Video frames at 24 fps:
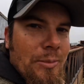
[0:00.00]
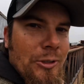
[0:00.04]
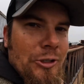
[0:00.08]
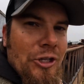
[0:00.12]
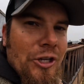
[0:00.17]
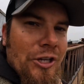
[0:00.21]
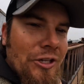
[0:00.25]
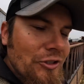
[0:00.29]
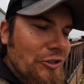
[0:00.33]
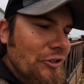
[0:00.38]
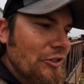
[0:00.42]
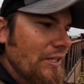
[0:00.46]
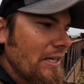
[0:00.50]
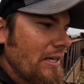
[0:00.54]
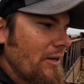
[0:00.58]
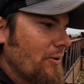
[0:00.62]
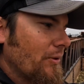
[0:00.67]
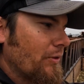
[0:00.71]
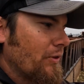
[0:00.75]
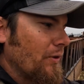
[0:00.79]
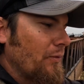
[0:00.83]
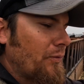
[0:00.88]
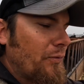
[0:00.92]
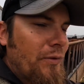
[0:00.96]
But you can see
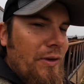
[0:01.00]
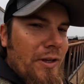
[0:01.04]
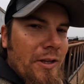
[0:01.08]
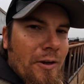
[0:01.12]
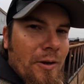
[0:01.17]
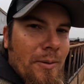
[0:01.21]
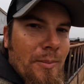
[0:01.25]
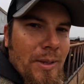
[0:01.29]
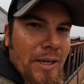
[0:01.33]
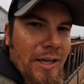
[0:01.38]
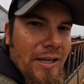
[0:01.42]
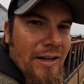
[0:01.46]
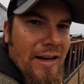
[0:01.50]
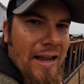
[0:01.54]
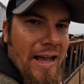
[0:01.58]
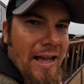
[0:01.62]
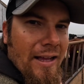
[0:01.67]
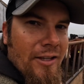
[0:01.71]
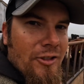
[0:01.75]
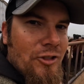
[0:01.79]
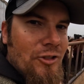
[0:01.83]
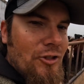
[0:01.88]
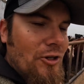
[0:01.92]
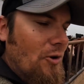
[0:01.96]
with the feeder being
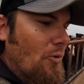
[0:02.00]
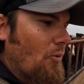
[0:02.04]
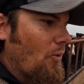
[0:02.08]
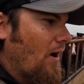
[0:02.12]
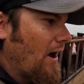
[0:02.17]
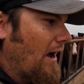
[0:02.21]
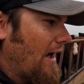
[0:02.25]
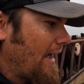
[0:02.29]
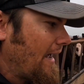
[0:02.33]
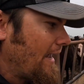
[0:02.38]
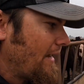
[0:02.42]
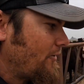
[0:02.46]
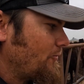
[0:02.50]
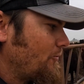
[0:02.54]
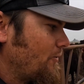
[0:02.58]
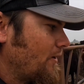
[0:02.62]
extra wide,